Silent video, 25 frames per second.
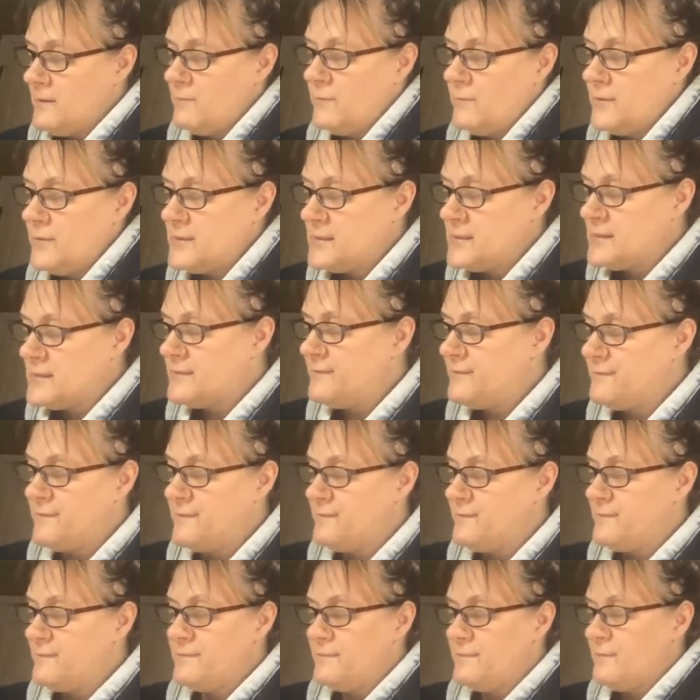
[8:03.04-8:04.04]

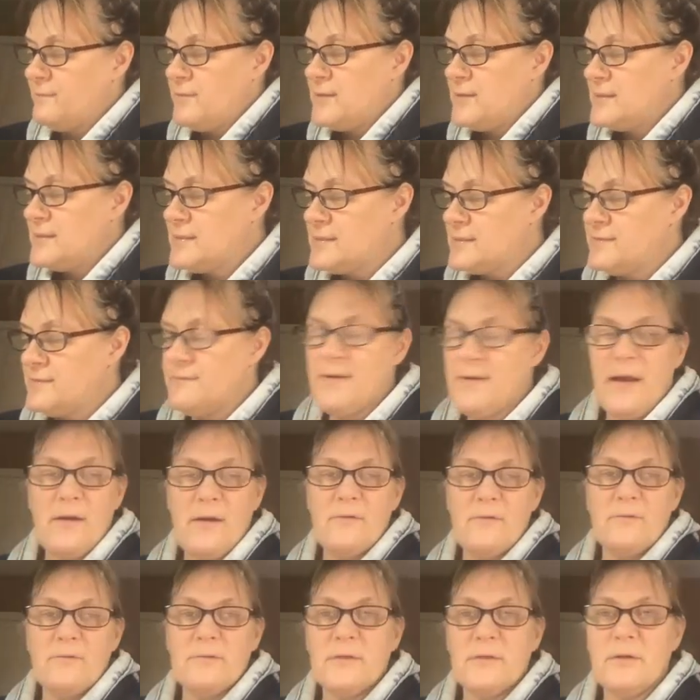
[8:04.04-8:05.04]
was
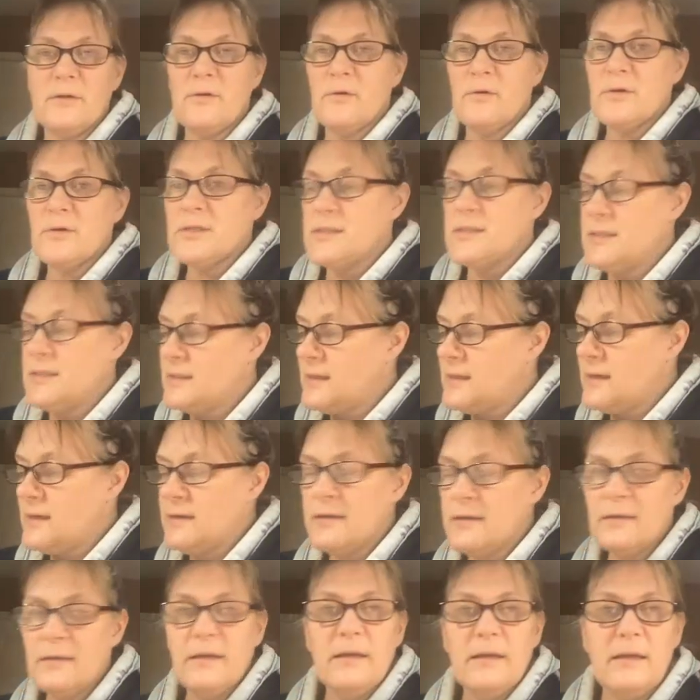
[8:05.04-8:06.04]
found, of course, in
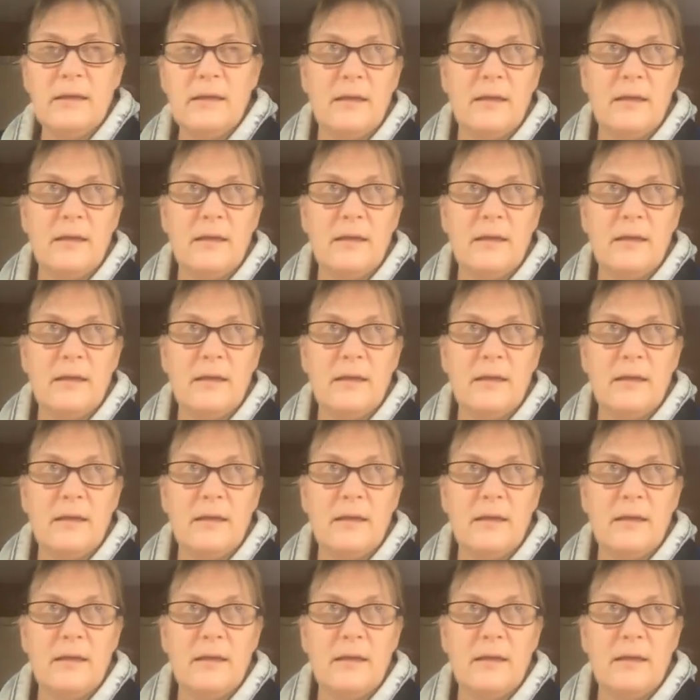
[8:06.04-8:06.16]
our